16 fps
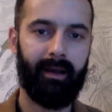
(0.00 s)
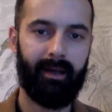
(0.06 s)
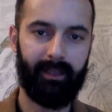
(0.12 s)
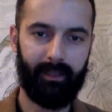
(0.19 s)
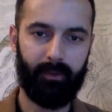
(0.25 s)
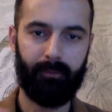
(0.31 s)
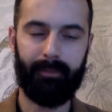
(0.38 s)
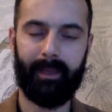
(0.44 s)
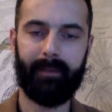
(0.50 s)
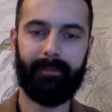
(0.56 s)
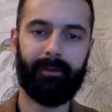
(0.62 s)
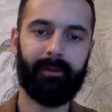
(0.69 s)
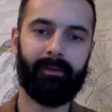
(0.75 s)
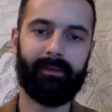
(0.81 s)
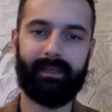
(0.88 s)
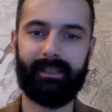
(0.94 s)
Hello,
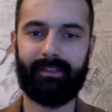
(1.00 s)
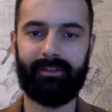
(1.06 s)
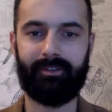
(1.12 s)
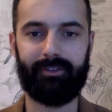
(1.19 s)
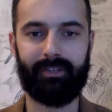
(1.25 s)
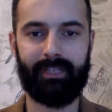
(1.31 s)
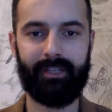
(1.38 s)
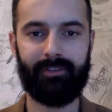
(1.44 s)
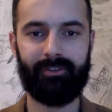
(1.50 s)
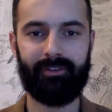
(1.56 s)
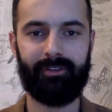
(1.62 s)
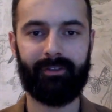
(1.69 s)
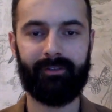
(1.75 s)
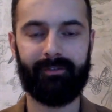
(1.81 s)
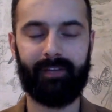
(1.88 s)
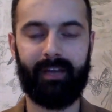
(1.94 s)
people. It's your
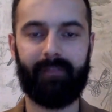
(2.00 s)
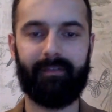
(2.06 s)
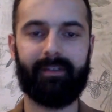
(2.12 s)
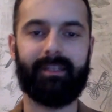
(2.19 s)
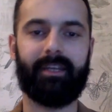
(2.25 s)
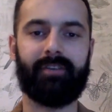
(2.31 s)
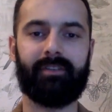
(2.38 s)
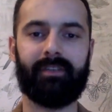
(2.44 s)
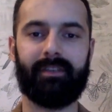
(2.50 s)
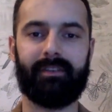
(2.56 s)
teacher of conversation,